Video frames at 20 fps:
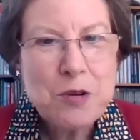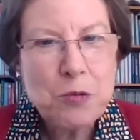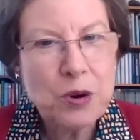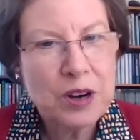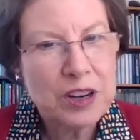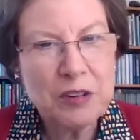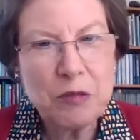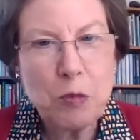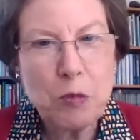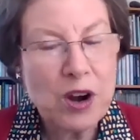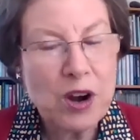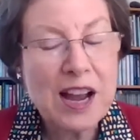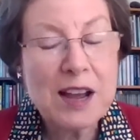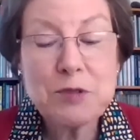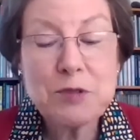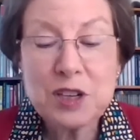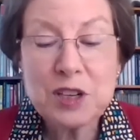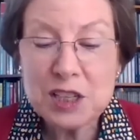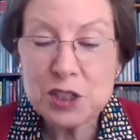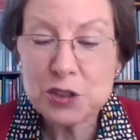Where
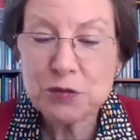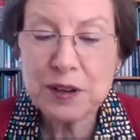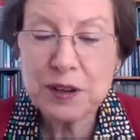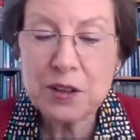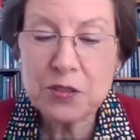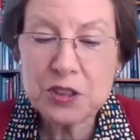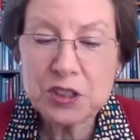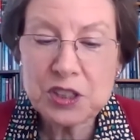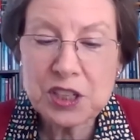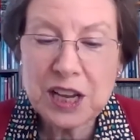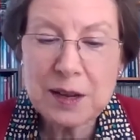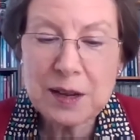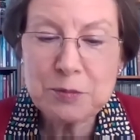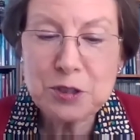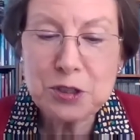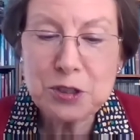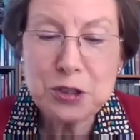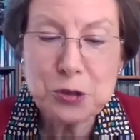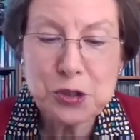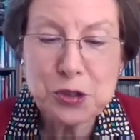he's found the
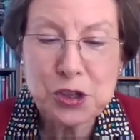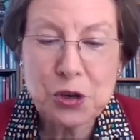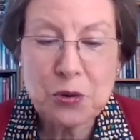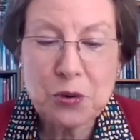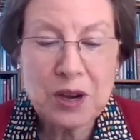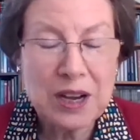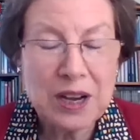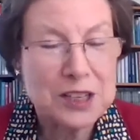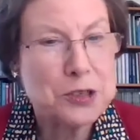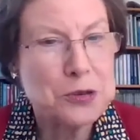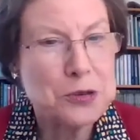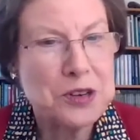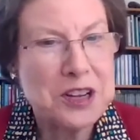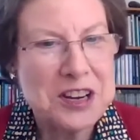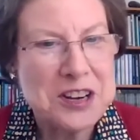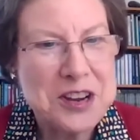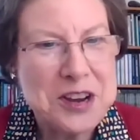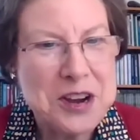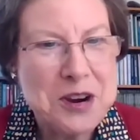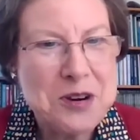time to do so, I do
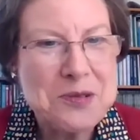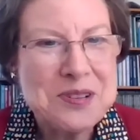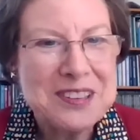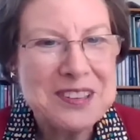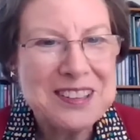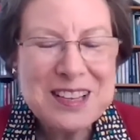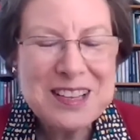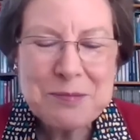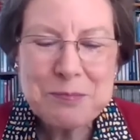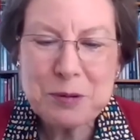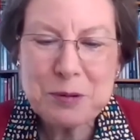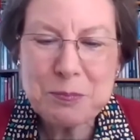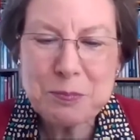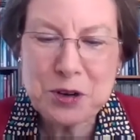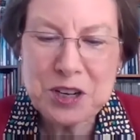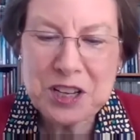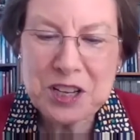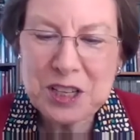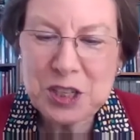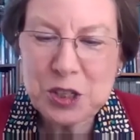not know, but
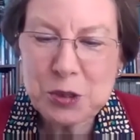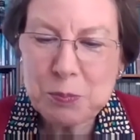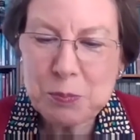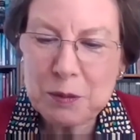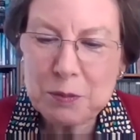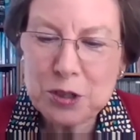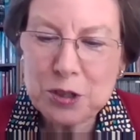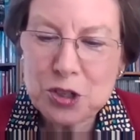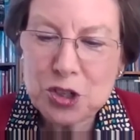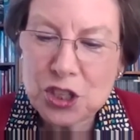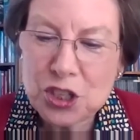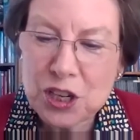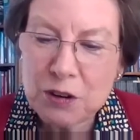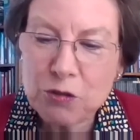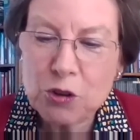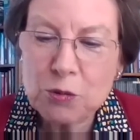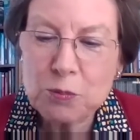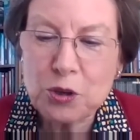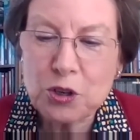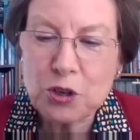Bertie has published
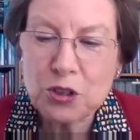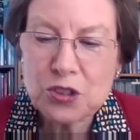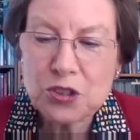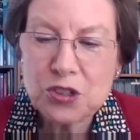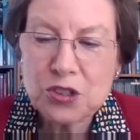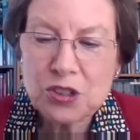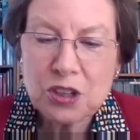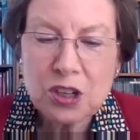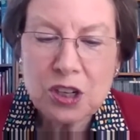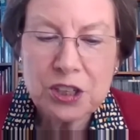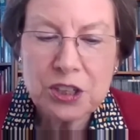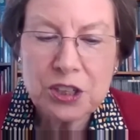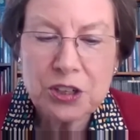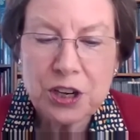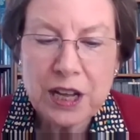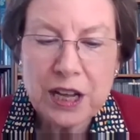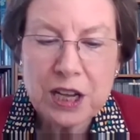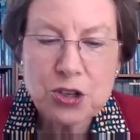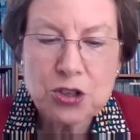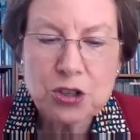several books on
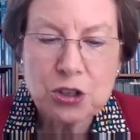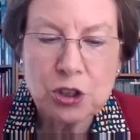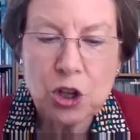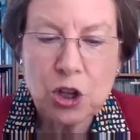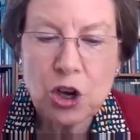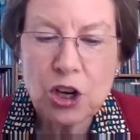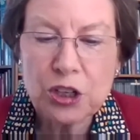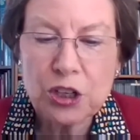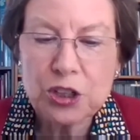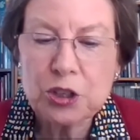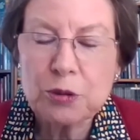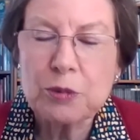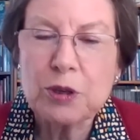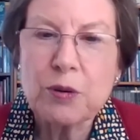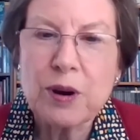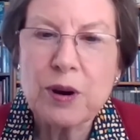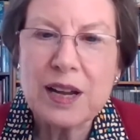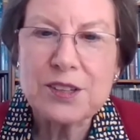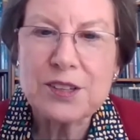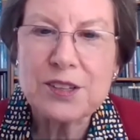international law and
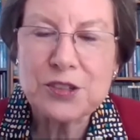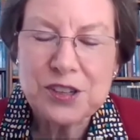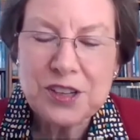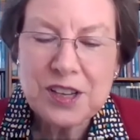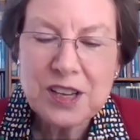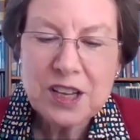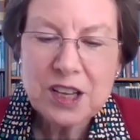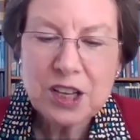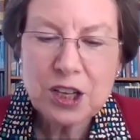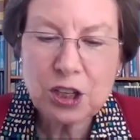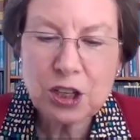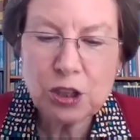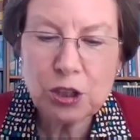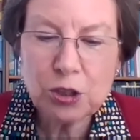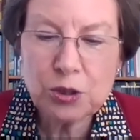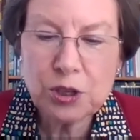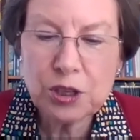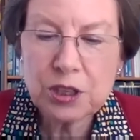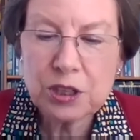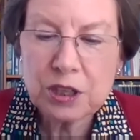human rights,
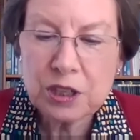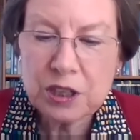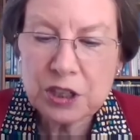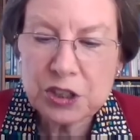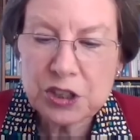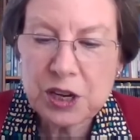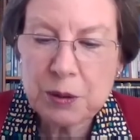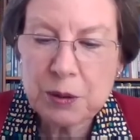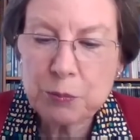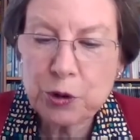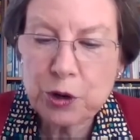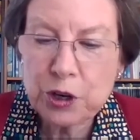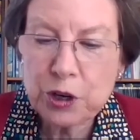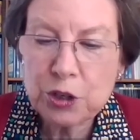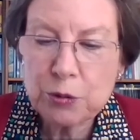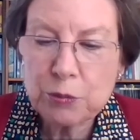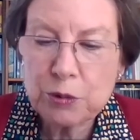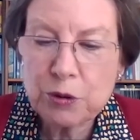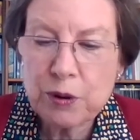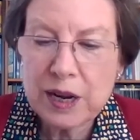including
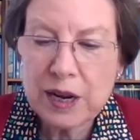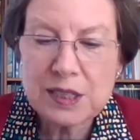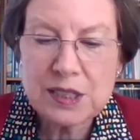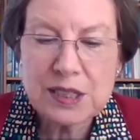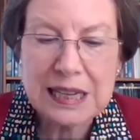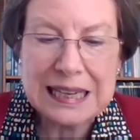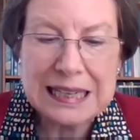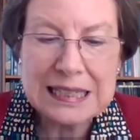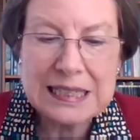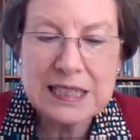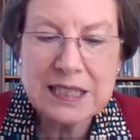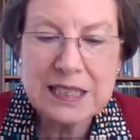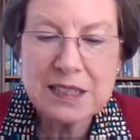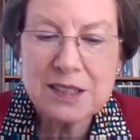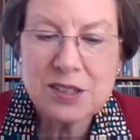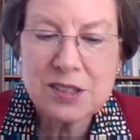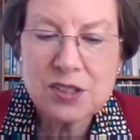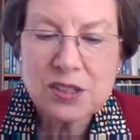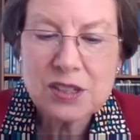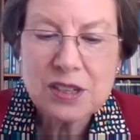Contemporary Human Rights
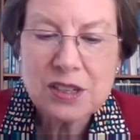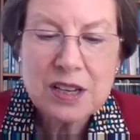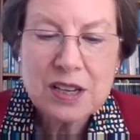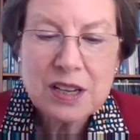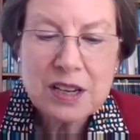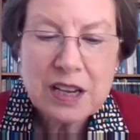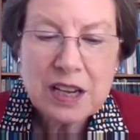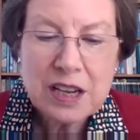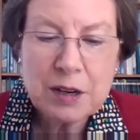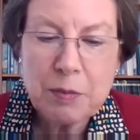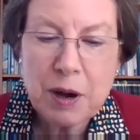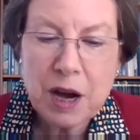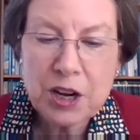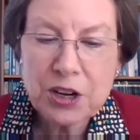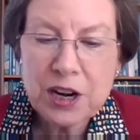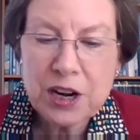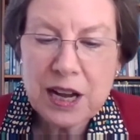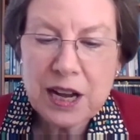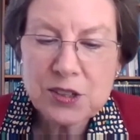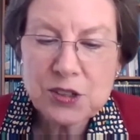Ideas and
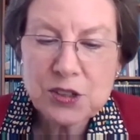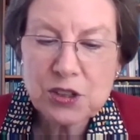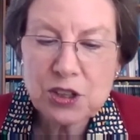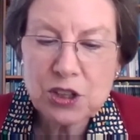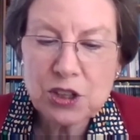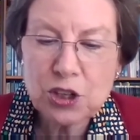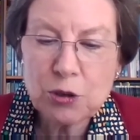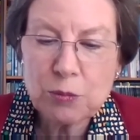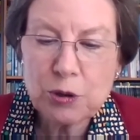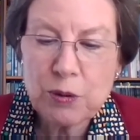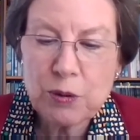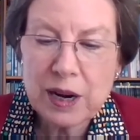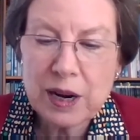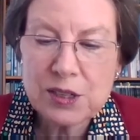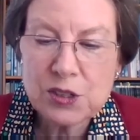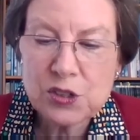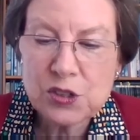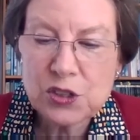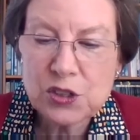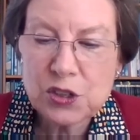Modernizing the Human
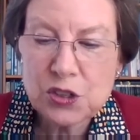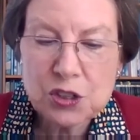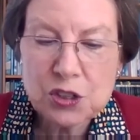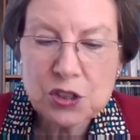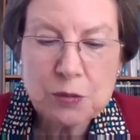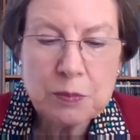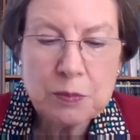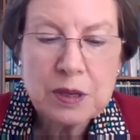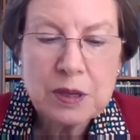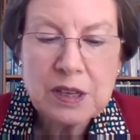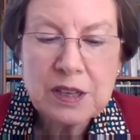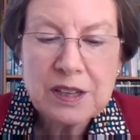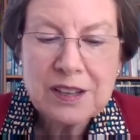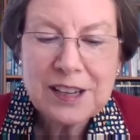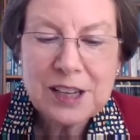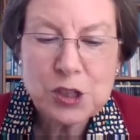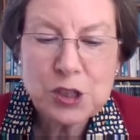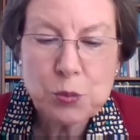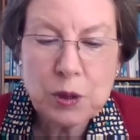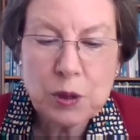Rights System,
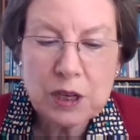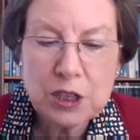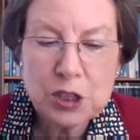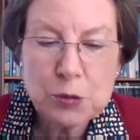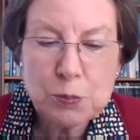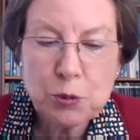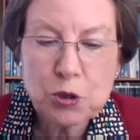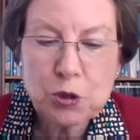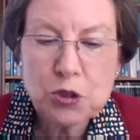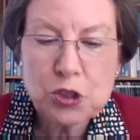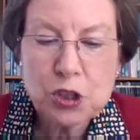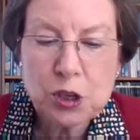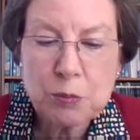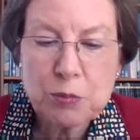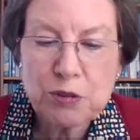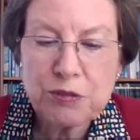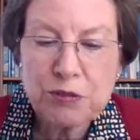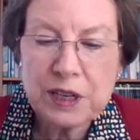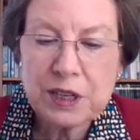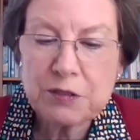as well as books
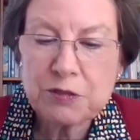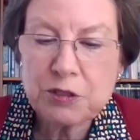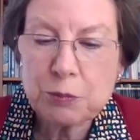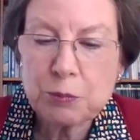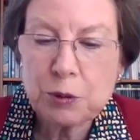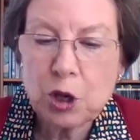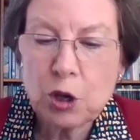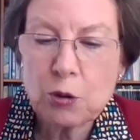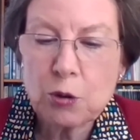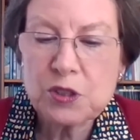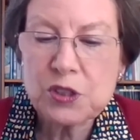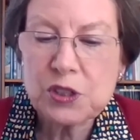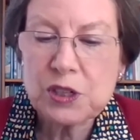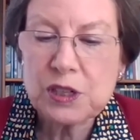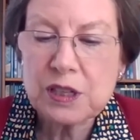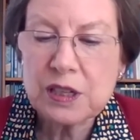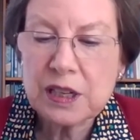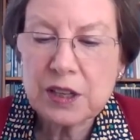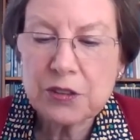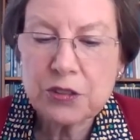on preventive
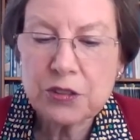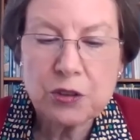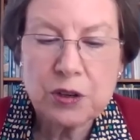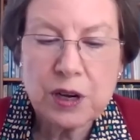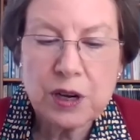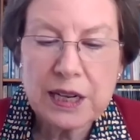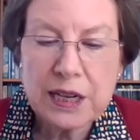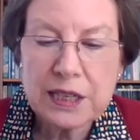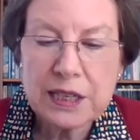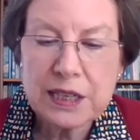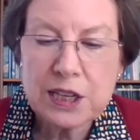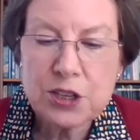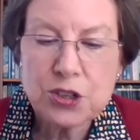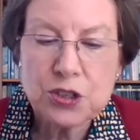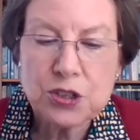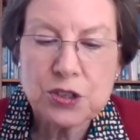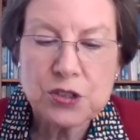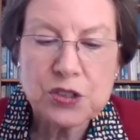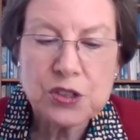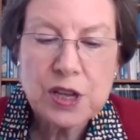diplomacy at the United
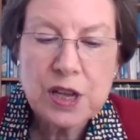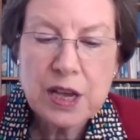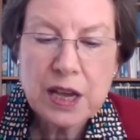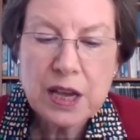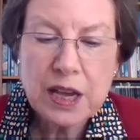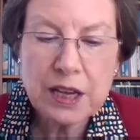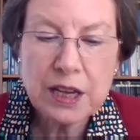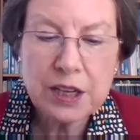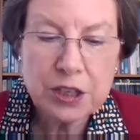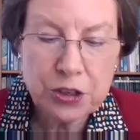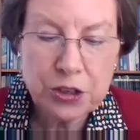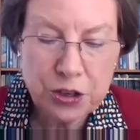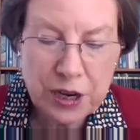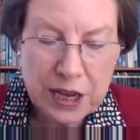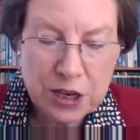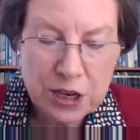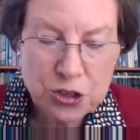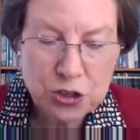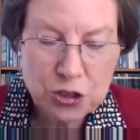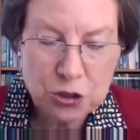Nations and
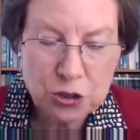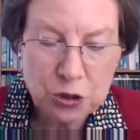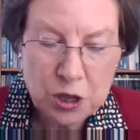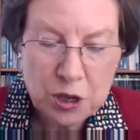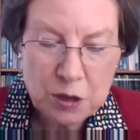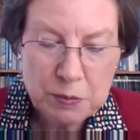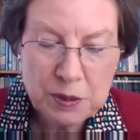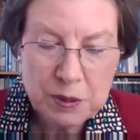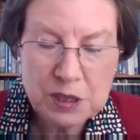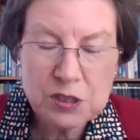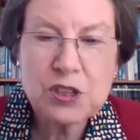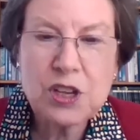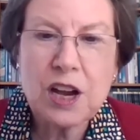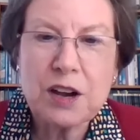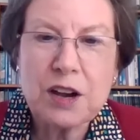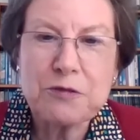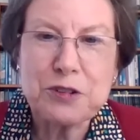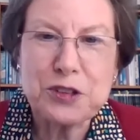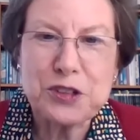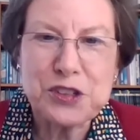international peace
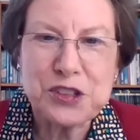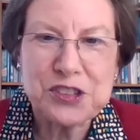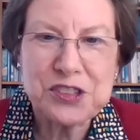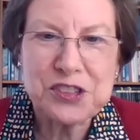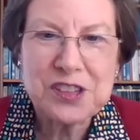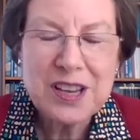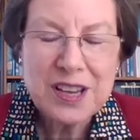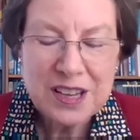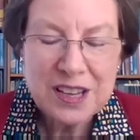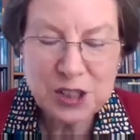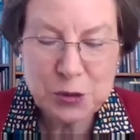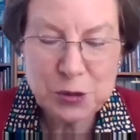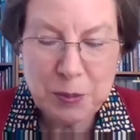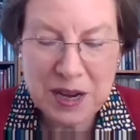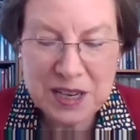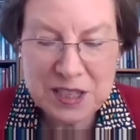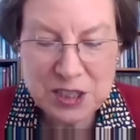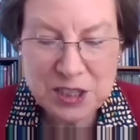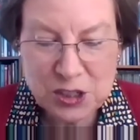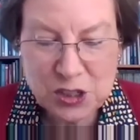conferences.
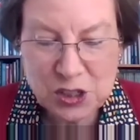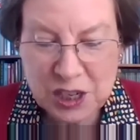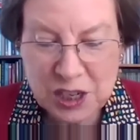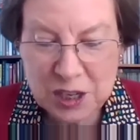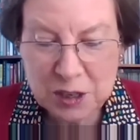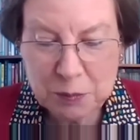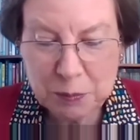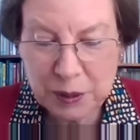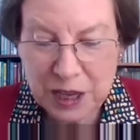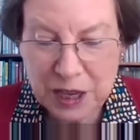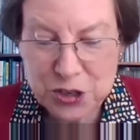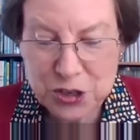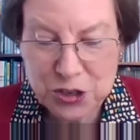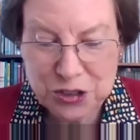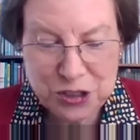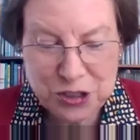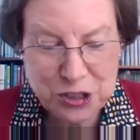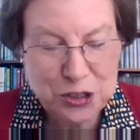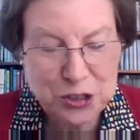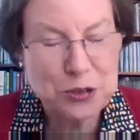It's my distinct
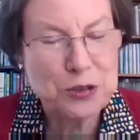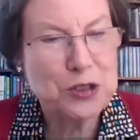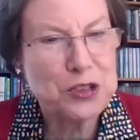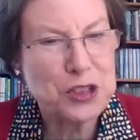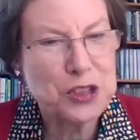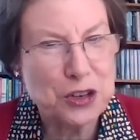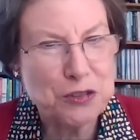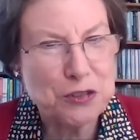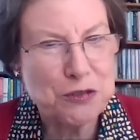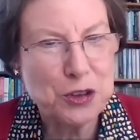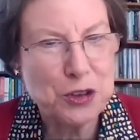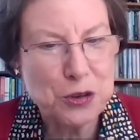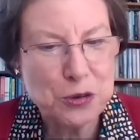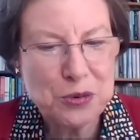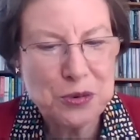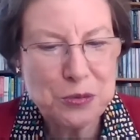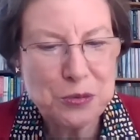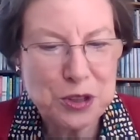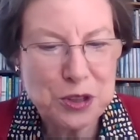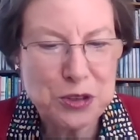pleasure to do this
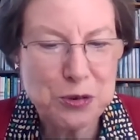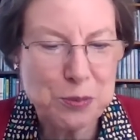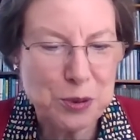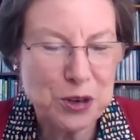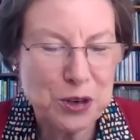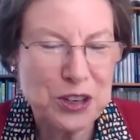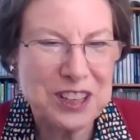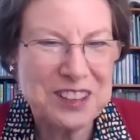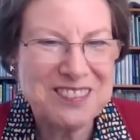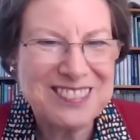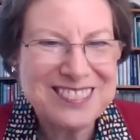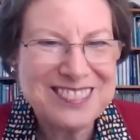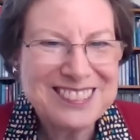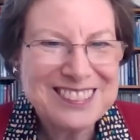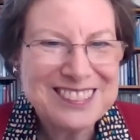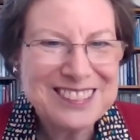interview with you, Bertie.